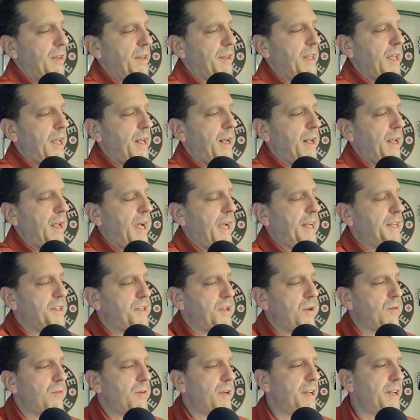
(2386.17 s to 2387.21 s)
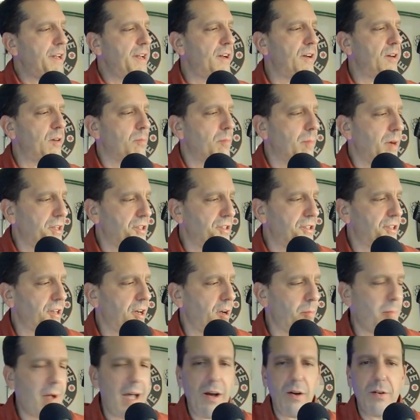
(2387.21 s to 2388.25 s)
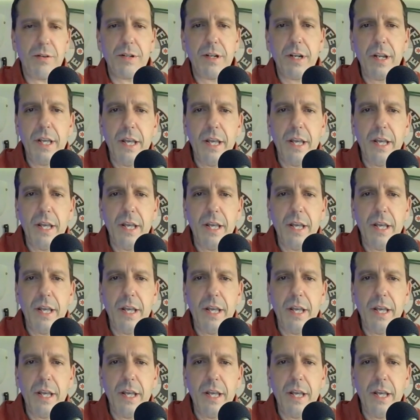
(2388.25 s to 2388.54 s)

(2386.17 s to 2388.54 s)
that I don't hear much about.